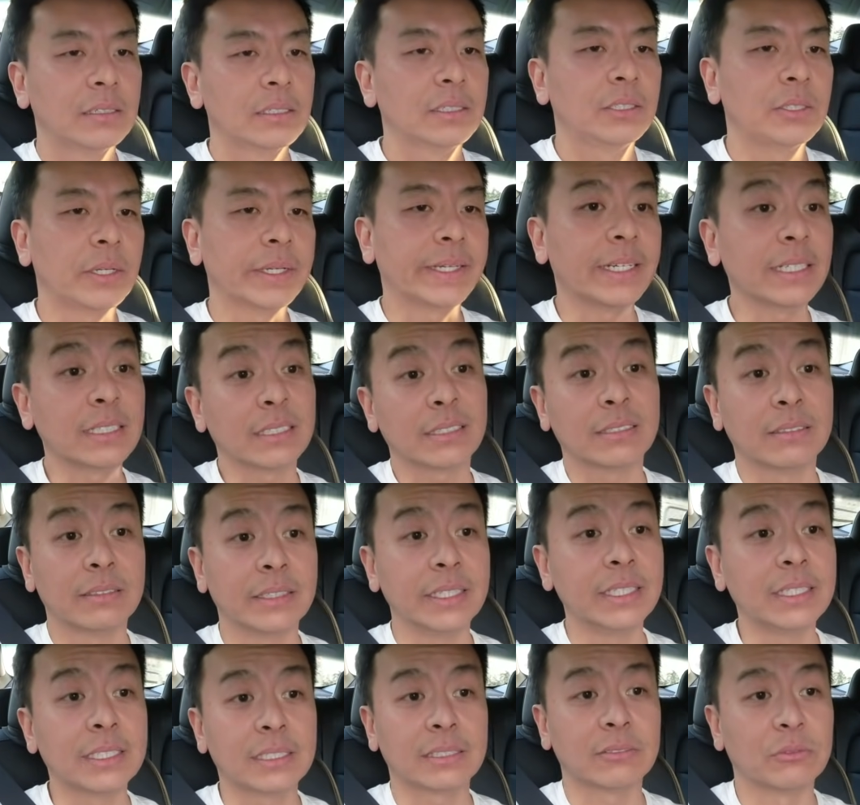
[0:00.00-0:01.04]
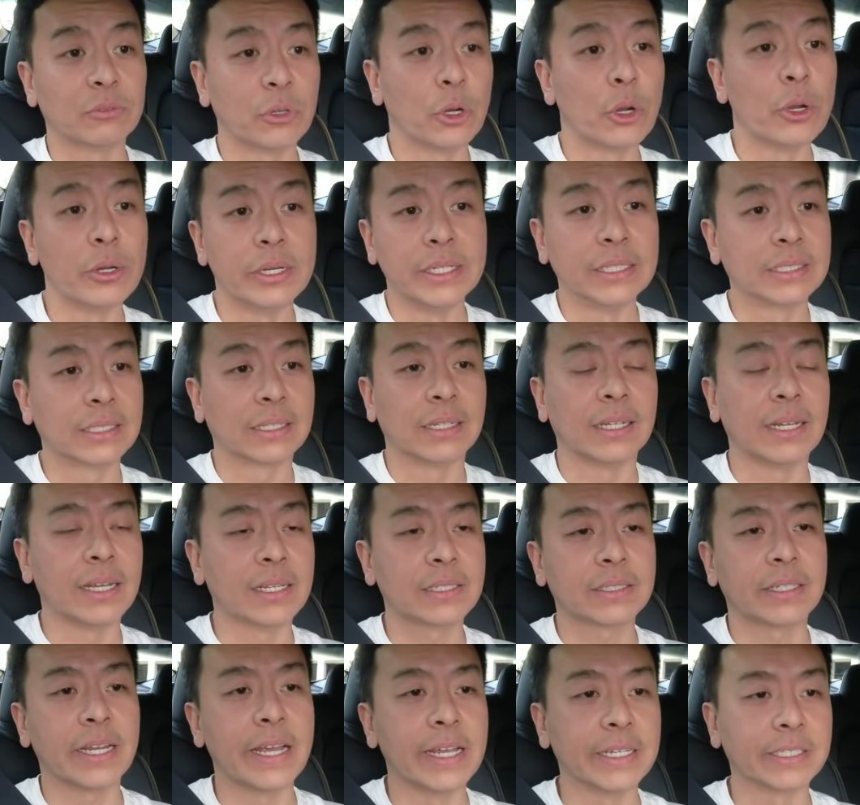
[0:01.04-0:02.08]
So I guess this road is
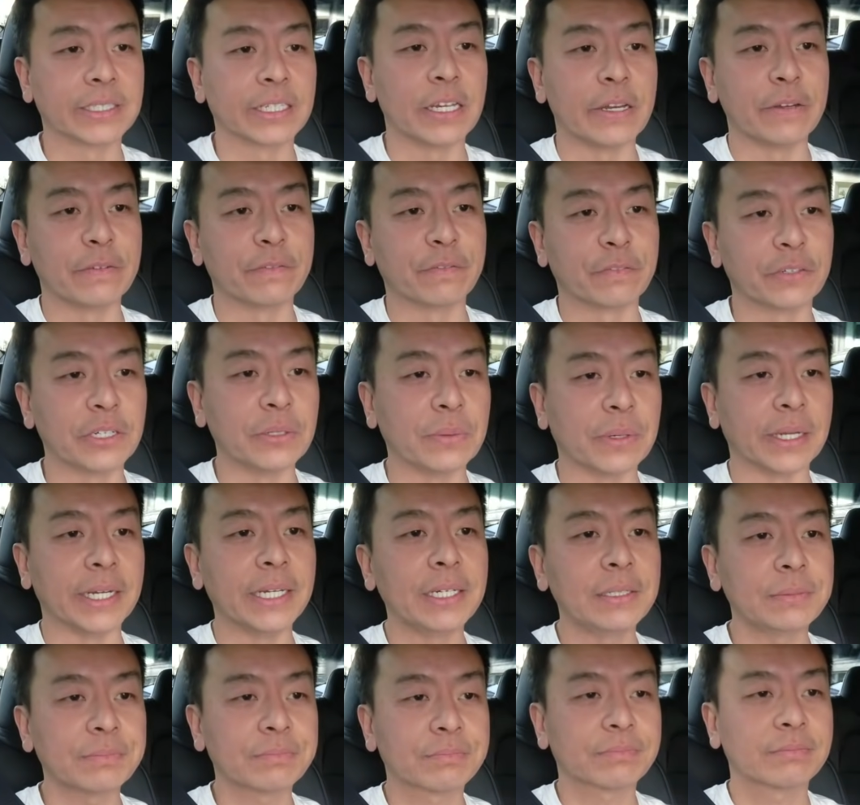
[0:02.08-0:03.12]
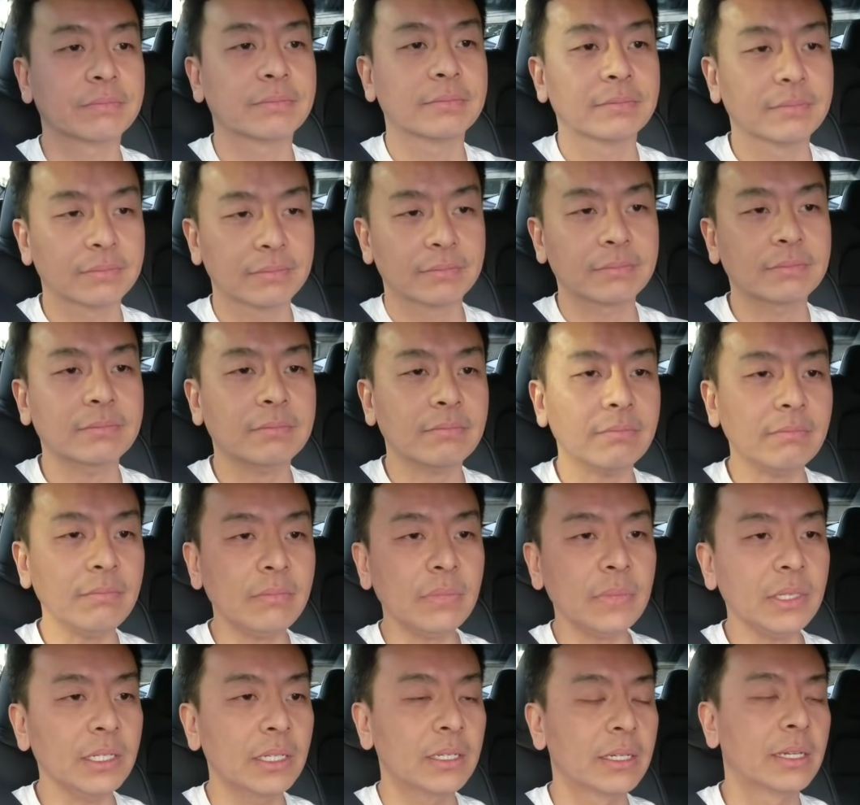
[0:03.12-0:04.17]
classed as a freeway.
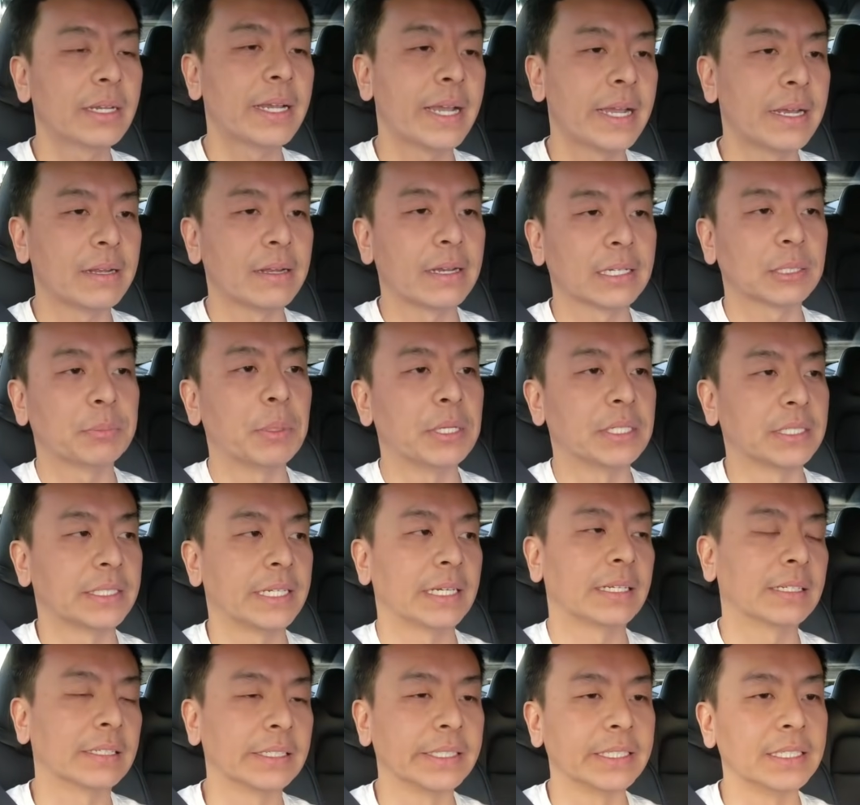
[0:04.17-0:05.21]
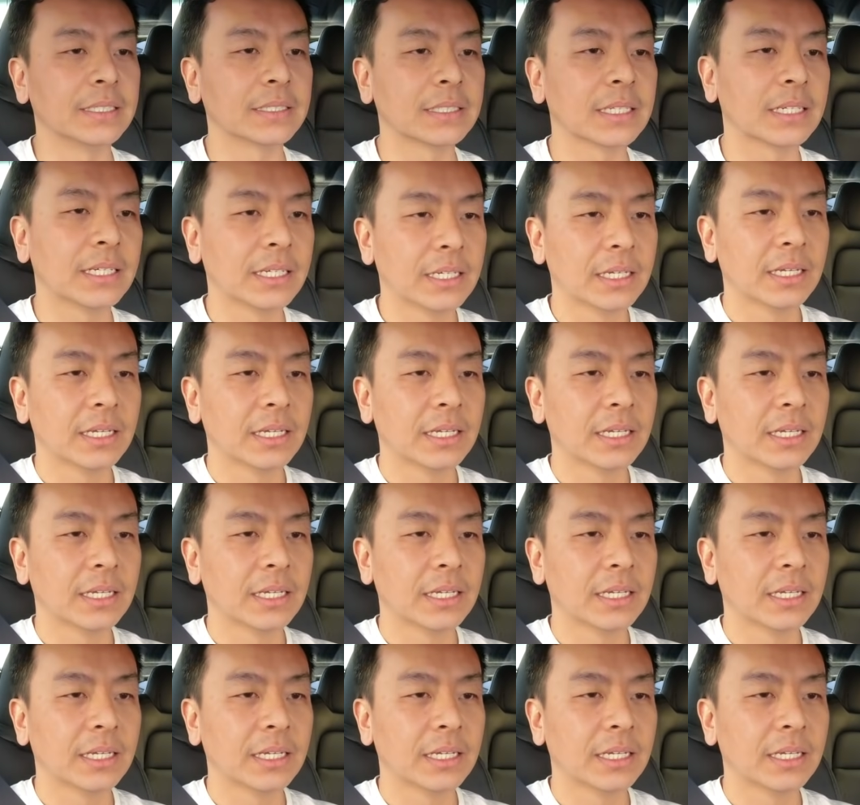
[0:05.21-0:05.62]
I suppose it technically is.